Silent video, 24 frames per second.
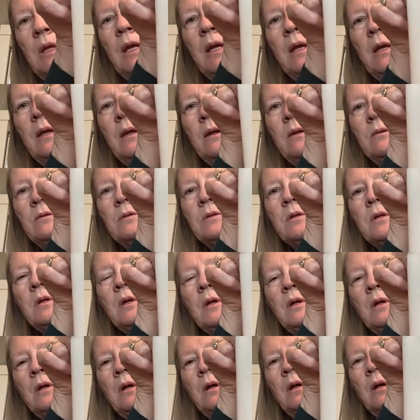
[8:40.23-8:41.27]
And
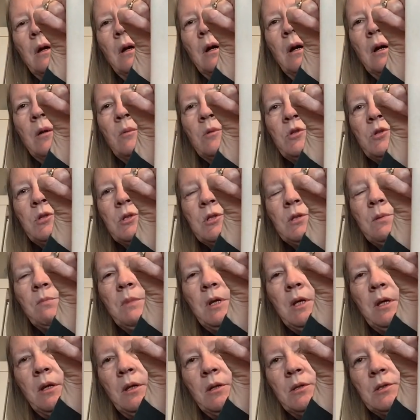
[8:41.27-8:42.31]
I was just
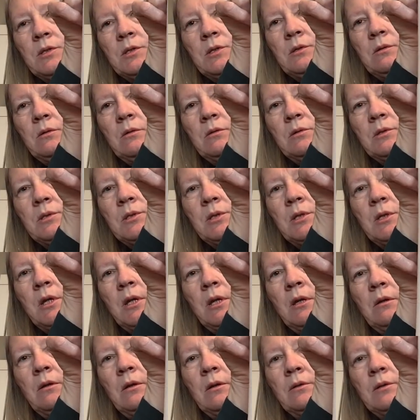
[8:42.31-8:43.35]
amazed
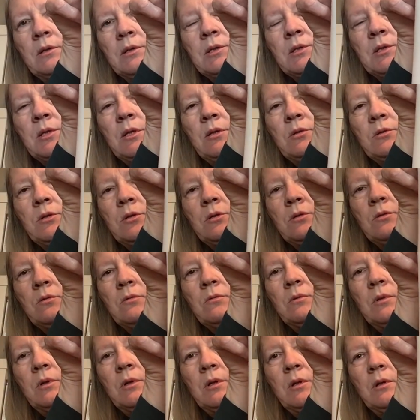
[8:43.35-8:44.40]
sitting and listening
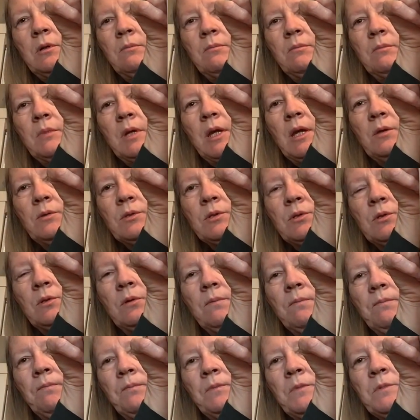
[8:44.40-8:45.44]
to
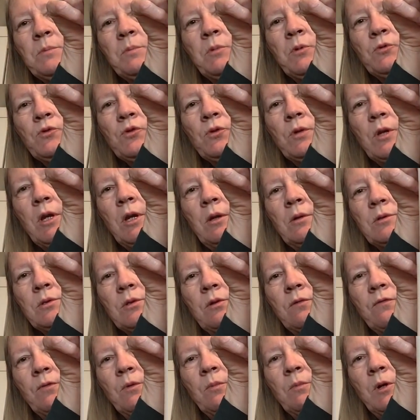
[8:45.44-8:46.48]
spiritual
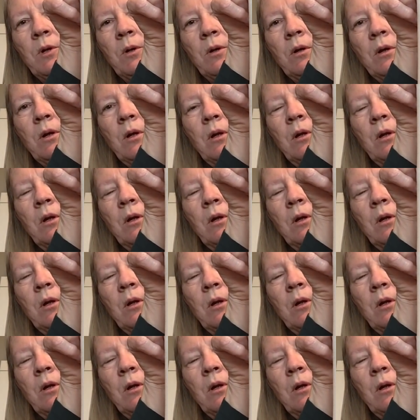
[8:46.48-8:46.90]
counsel from our